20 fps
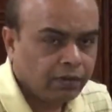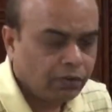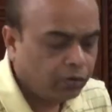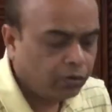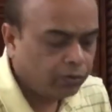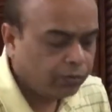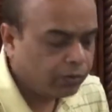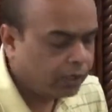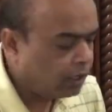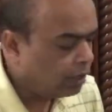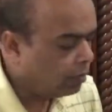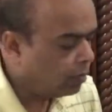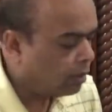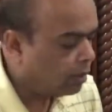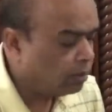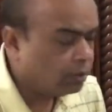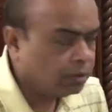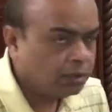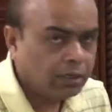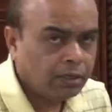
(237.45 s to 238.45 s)
Don't worry
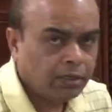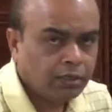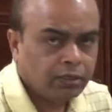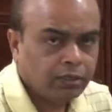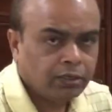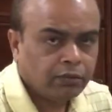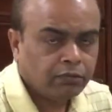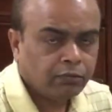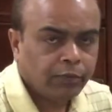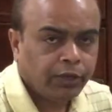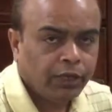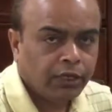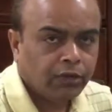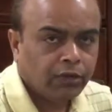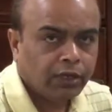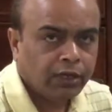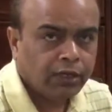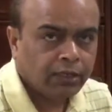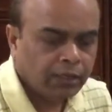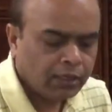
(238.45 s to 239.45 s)
about the speed or
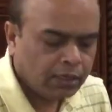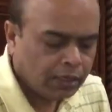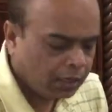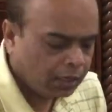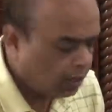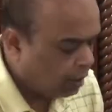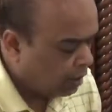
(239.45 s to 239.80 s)
anything.